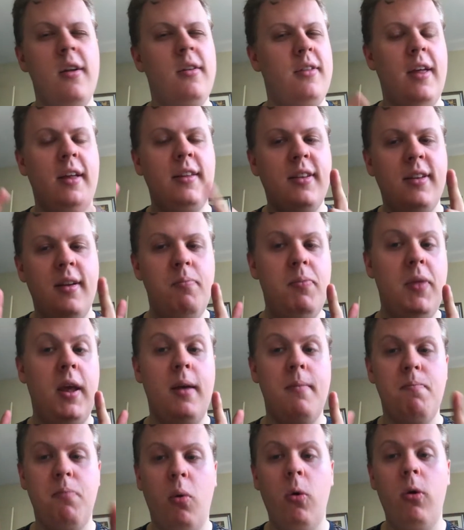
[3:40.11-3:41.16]
So that's something
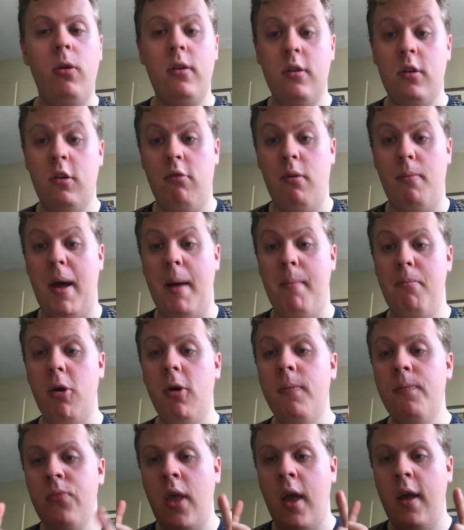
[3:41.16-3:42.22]
important to remember.